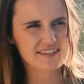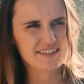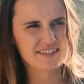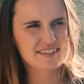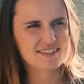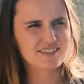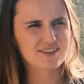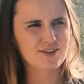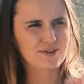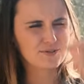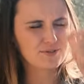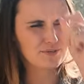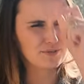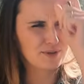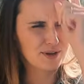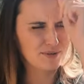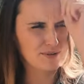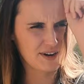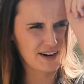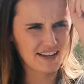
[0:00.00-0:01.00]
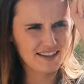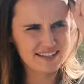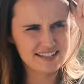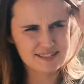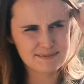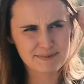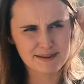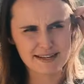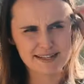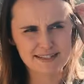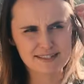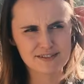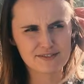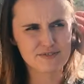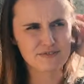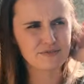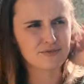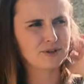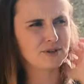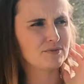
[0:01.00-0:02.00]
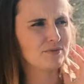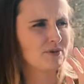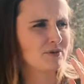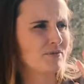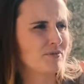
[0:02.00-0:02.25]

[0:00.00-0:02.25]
So we were in this place of we were